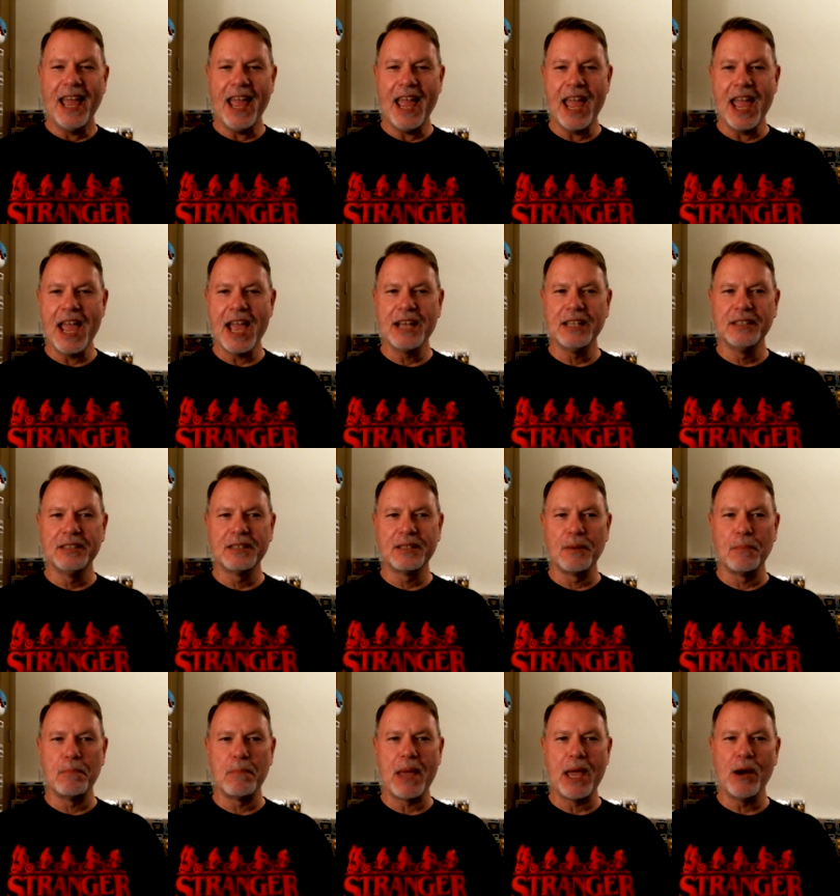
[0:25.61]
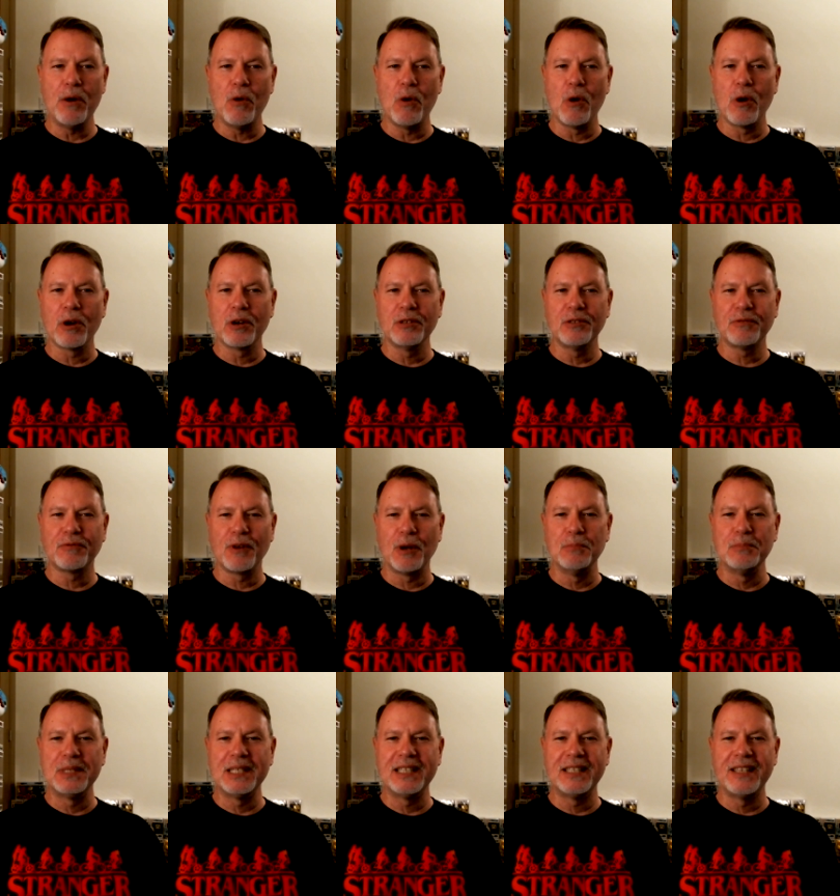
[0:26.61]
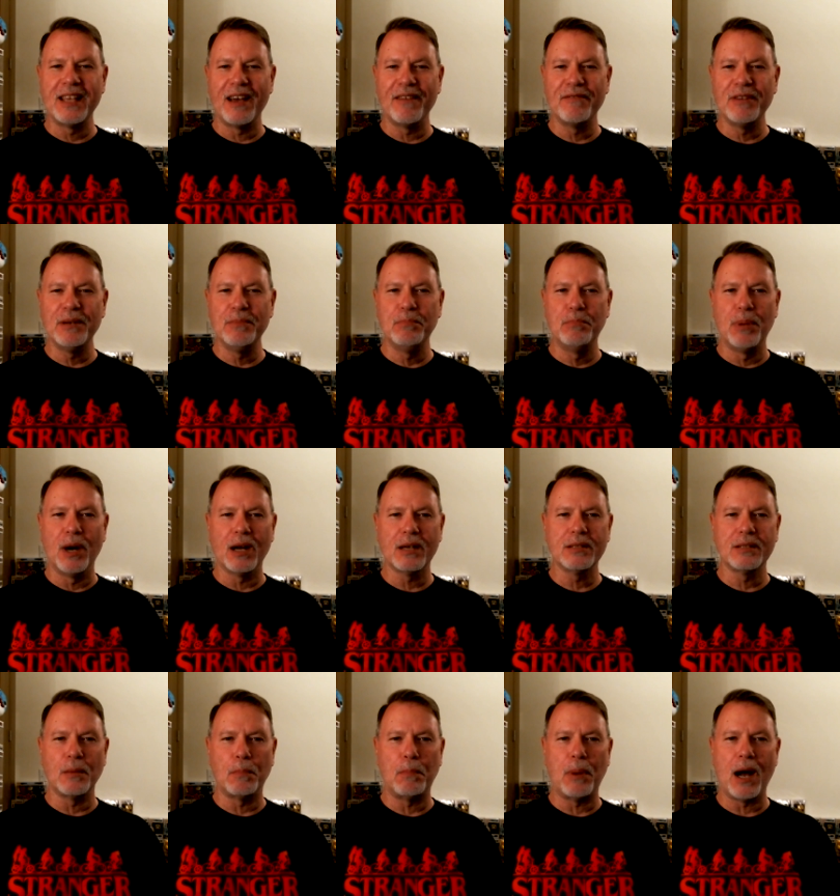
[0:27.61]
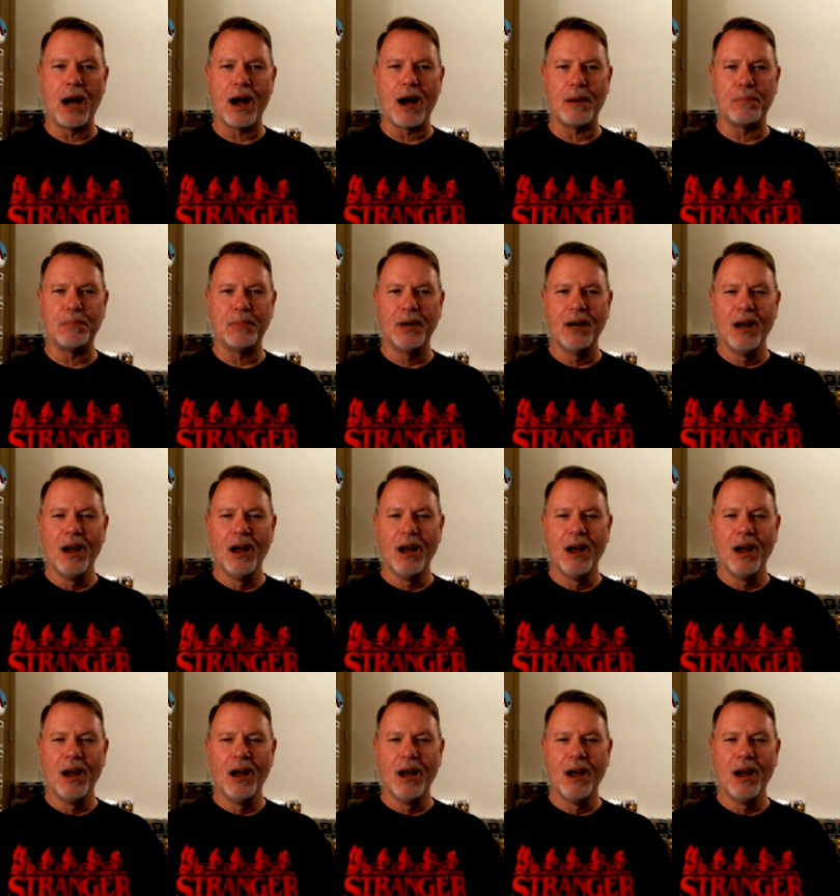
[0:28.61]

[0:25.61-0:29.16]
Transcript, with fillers: and some mail orders from 7 bucks a pop.